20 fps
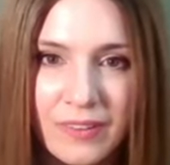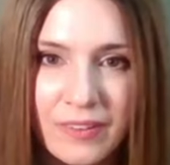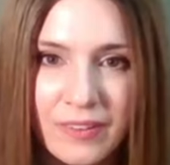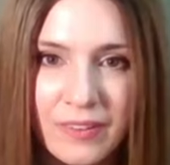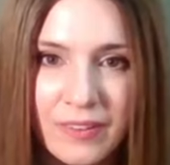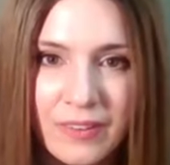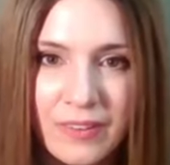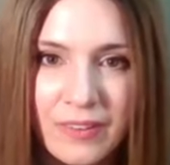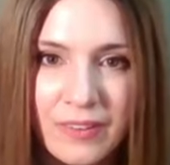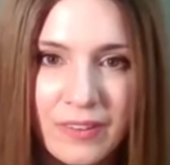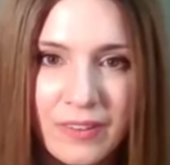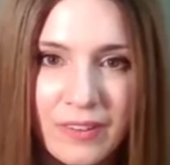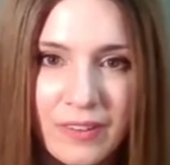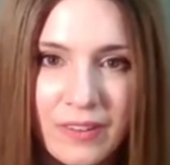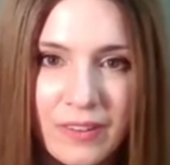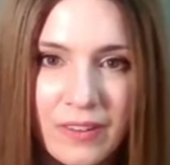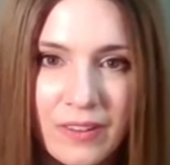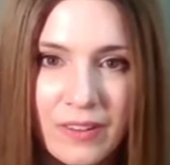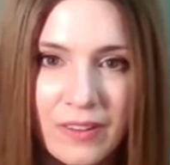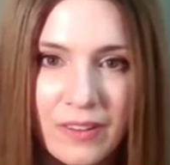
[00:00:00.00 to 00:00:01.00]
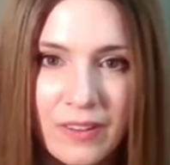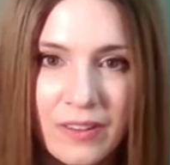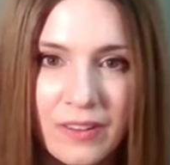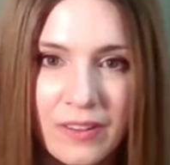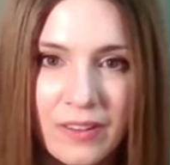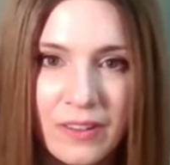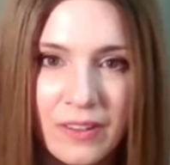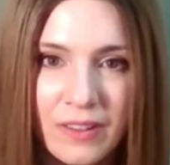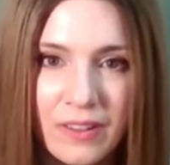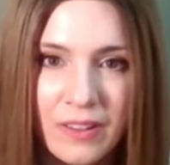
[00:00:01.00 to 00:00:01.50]

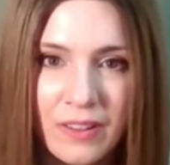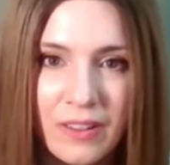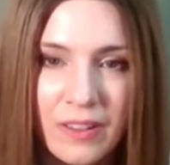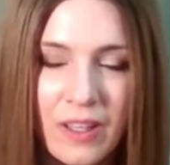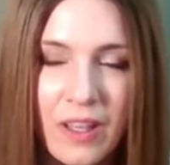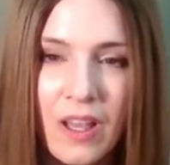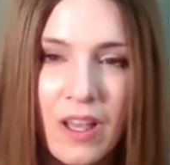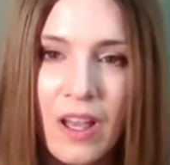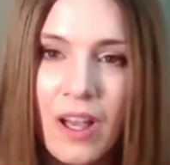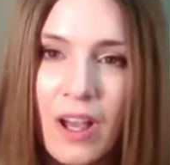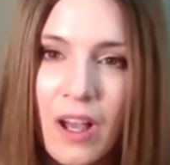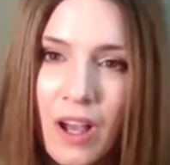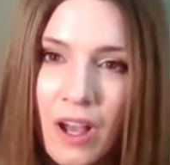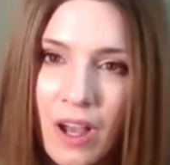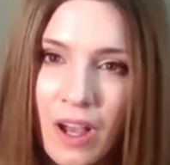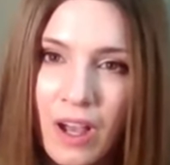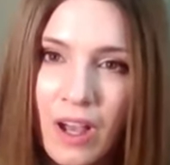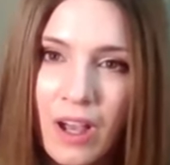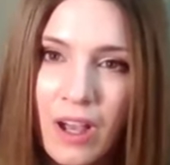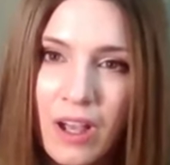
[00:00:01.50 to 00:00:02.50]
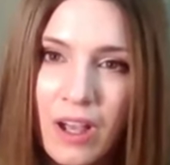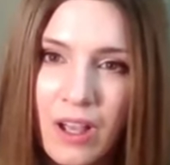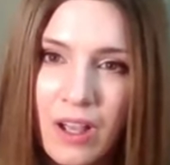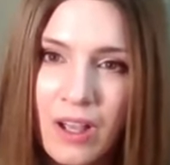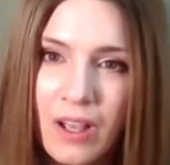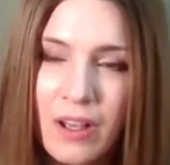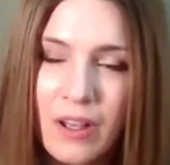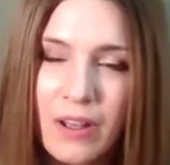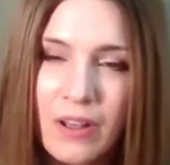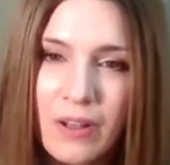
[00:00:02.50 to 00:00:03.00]

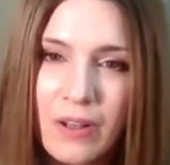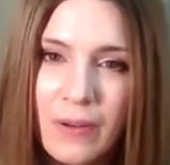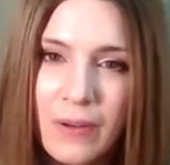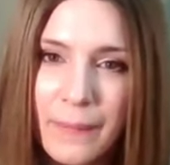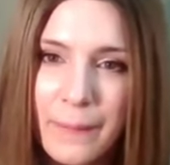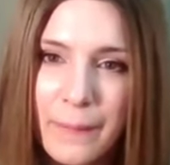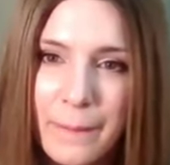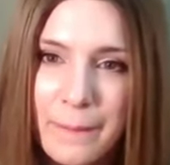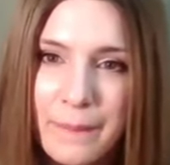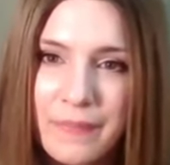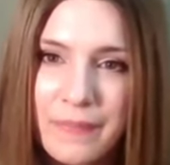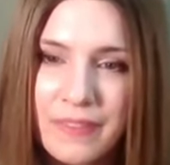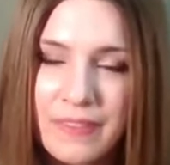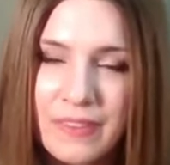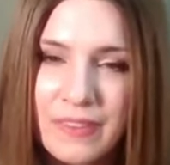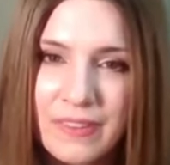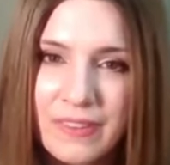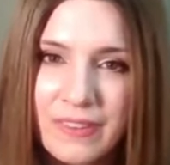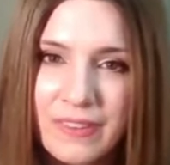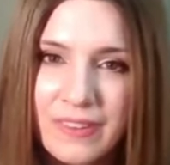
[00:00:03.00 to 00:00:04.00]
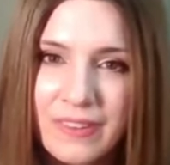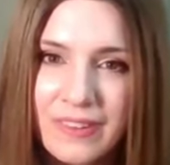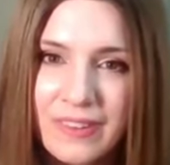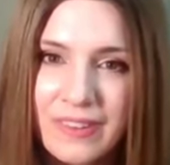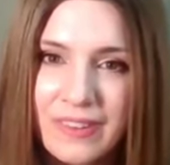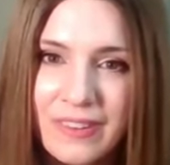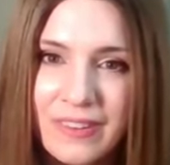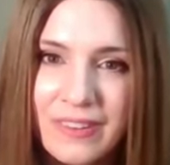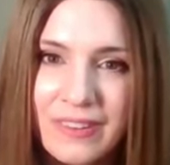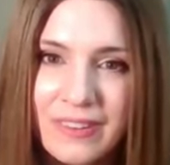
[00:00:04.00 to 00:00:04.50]

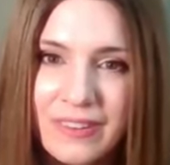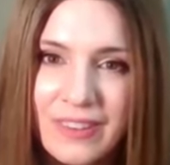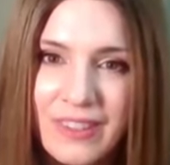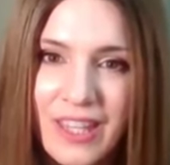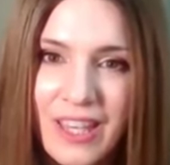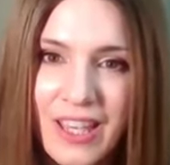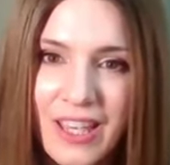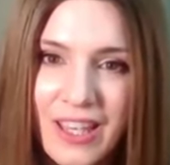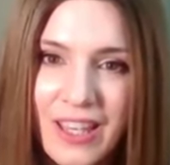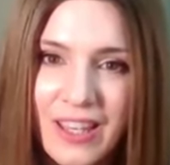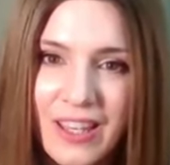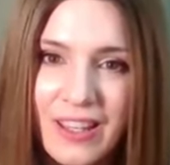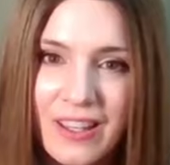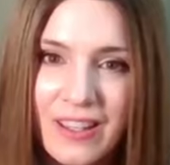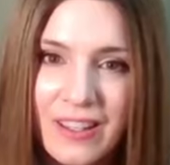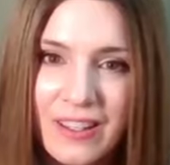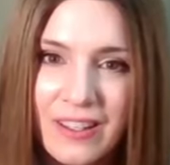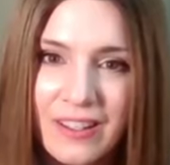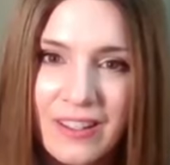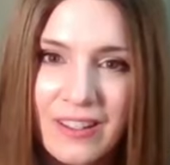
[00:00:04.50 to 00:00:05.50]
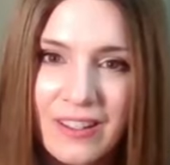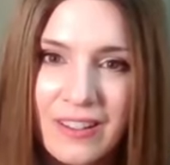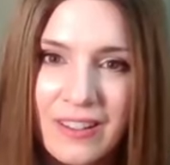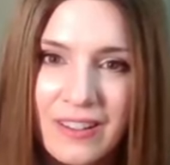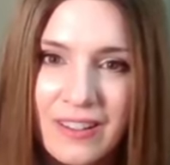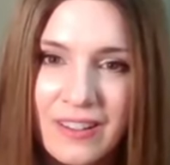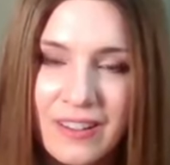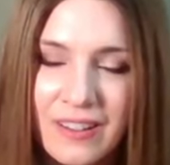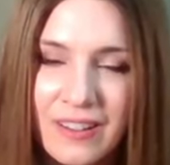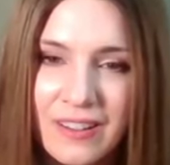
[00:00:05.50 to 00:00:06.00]

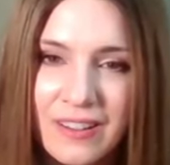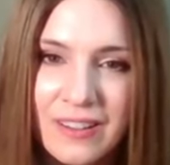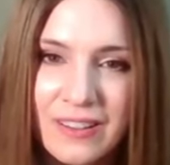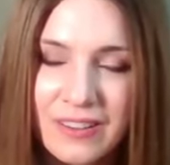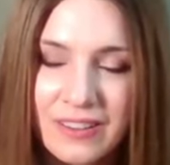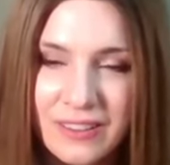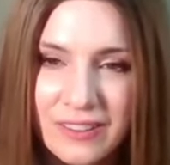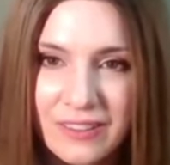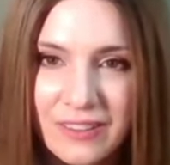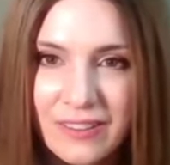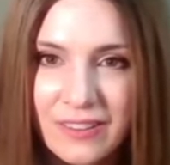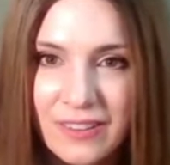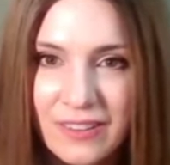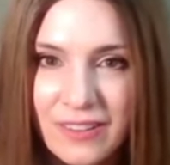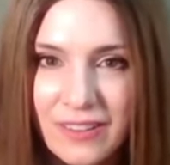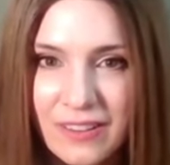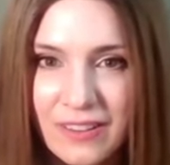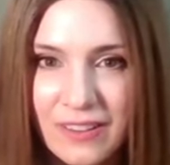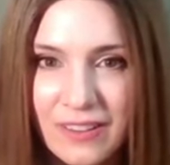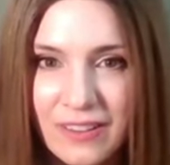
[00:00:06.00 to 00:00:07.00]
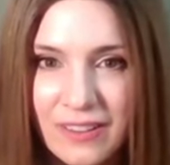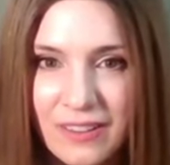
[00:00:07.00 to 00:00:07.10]
No words are spoken by the person on screen.